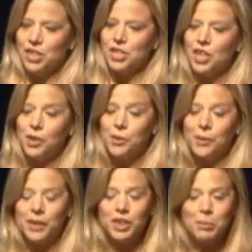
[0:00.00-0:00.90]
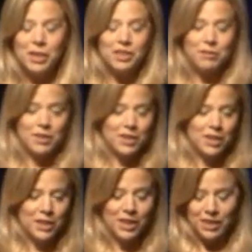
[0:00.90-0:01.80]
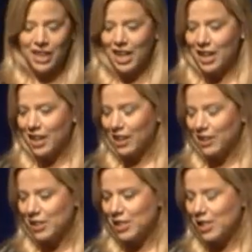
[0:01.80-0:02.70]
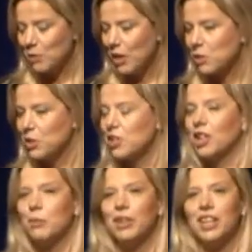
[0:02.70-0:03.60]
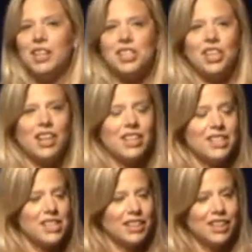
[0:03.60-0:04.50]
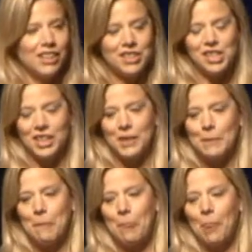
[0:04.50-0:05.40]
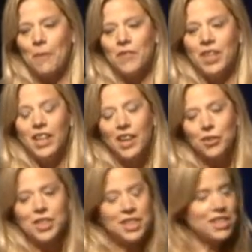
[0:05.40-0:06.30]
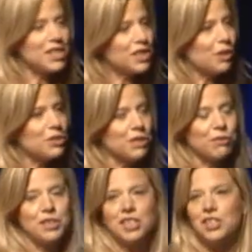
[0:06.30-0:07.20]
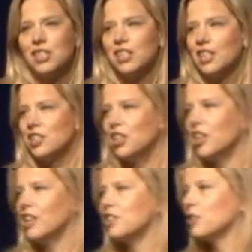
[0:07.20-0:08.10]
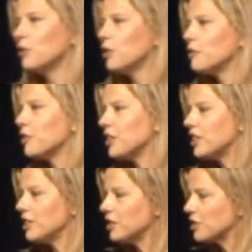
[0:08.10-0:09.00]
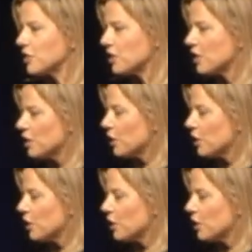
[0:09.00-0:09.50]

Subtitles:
So a little bit, the team asked me to talk about HR and technology. And I don't think this is so different to just HR. So over the years,